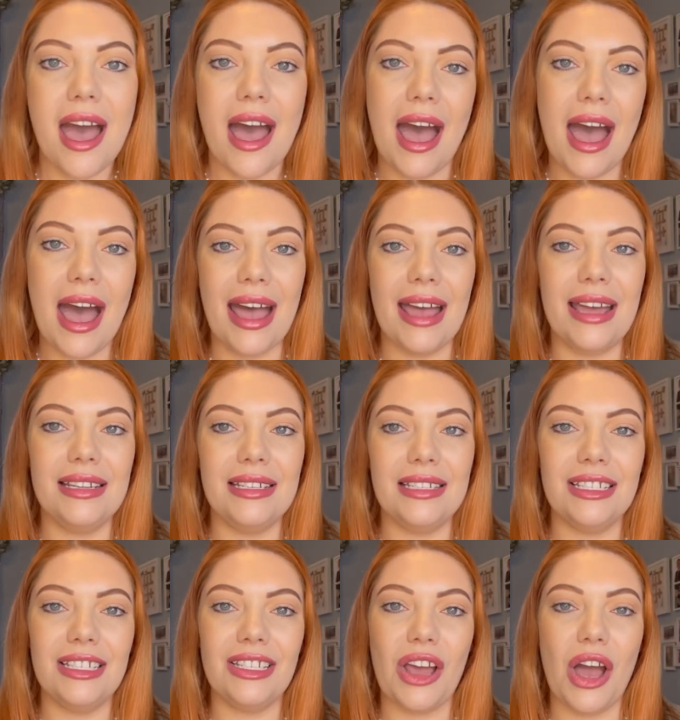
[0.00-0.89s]

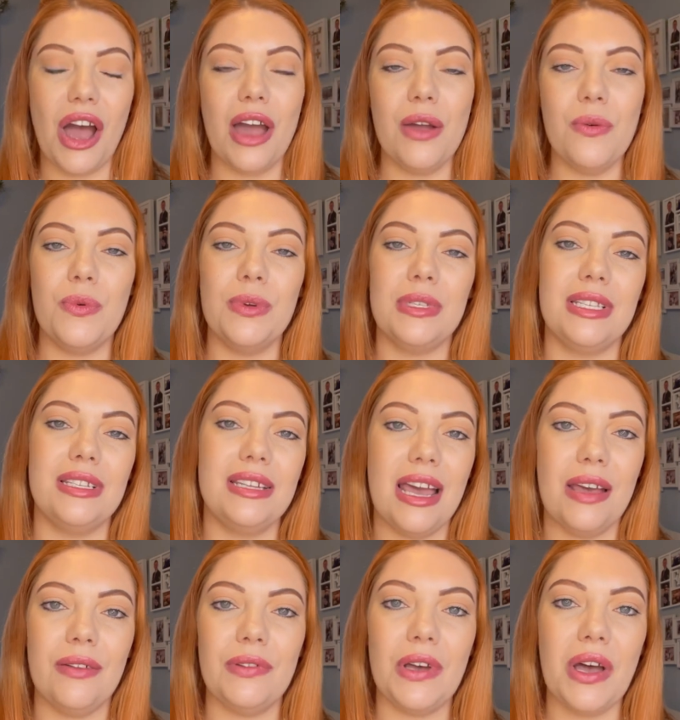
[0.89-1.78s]
And I was
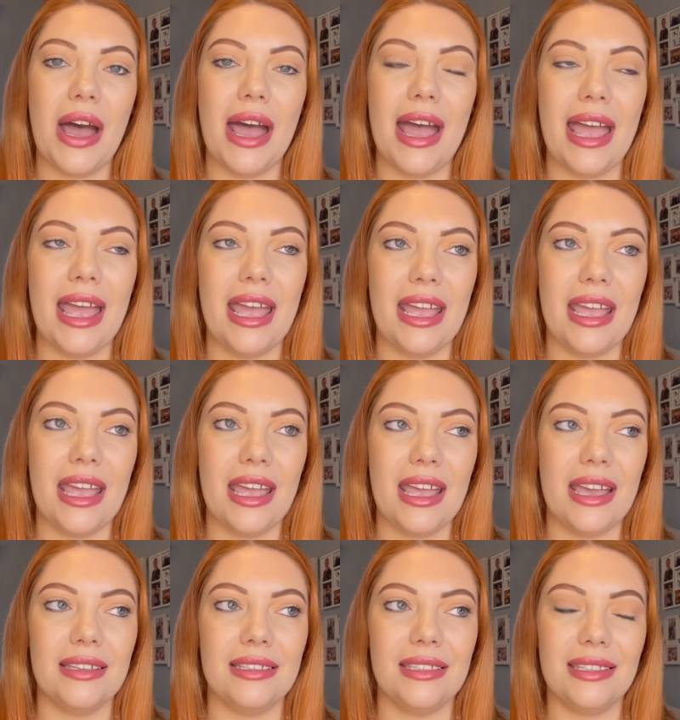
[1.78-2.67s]
never
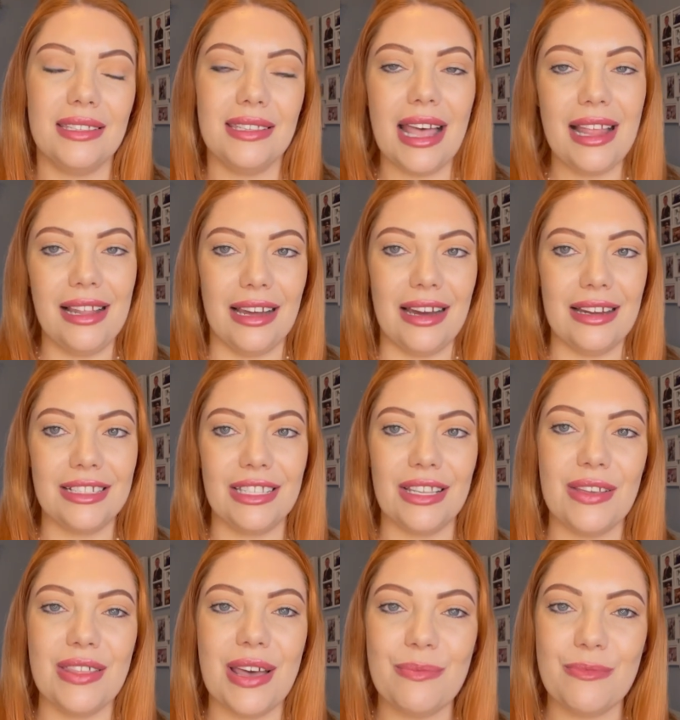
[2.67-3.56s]
a seller.
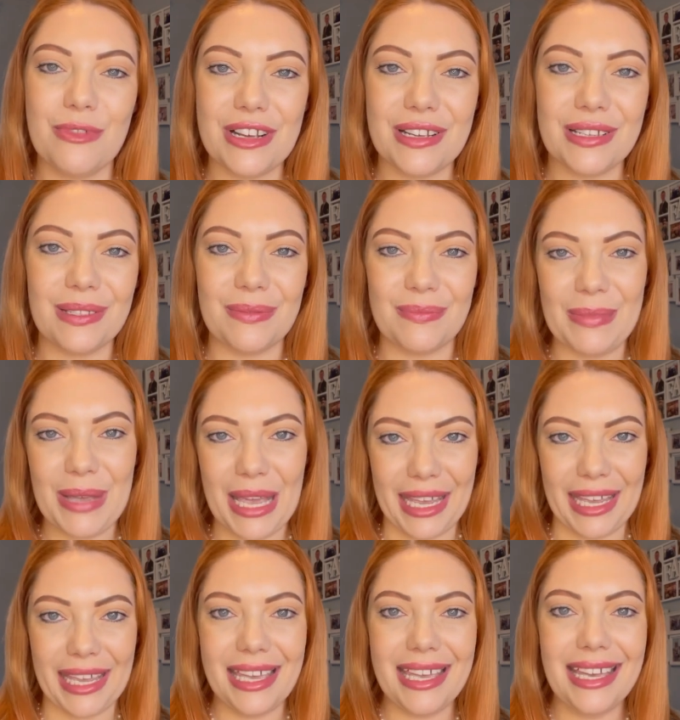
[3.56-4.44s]
So that brings
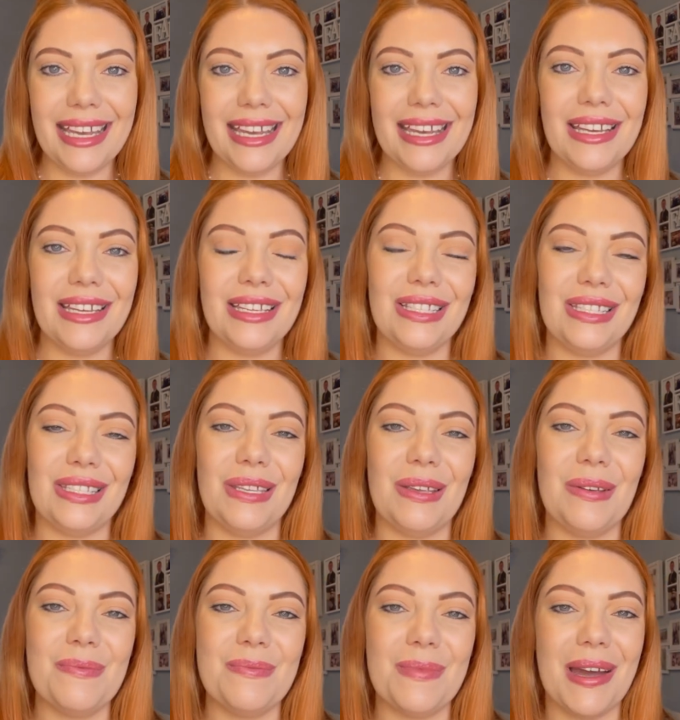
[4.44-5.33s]
me
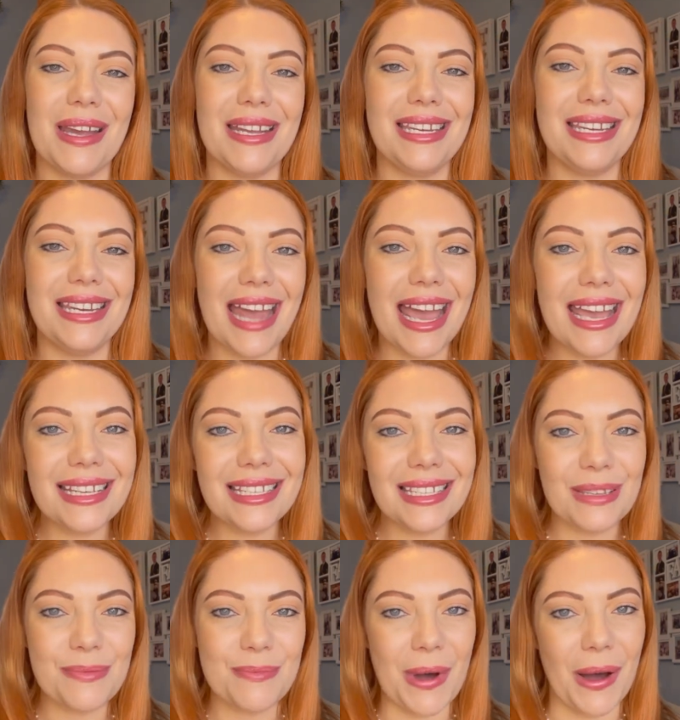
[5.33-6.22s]
to my
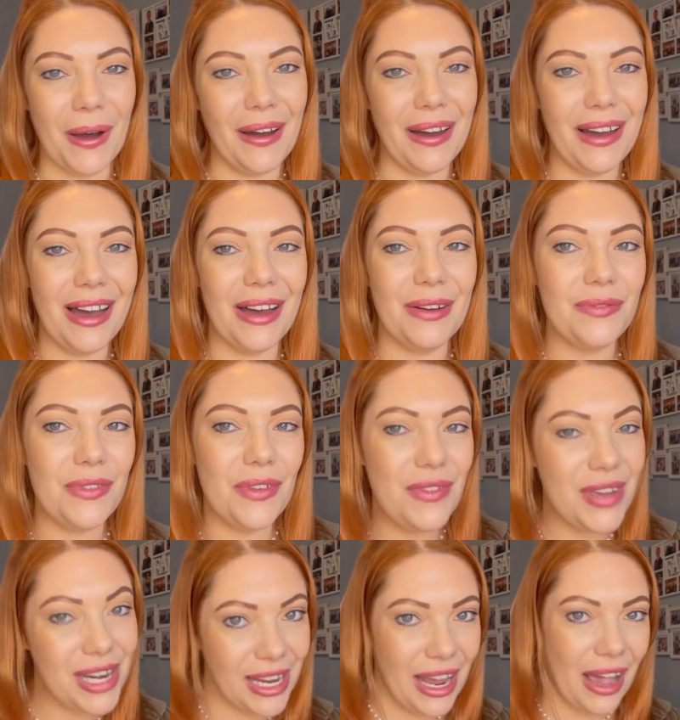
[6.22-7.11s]
next part of the
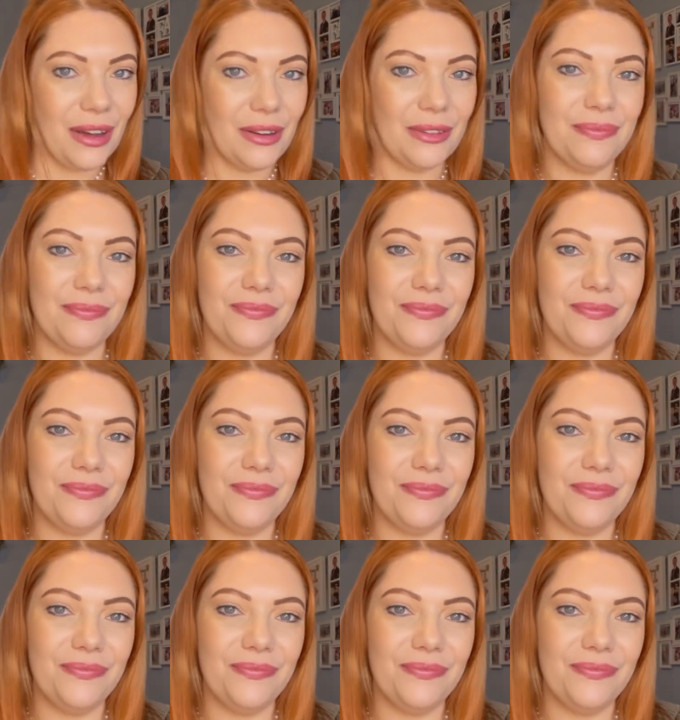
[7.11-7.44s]
video.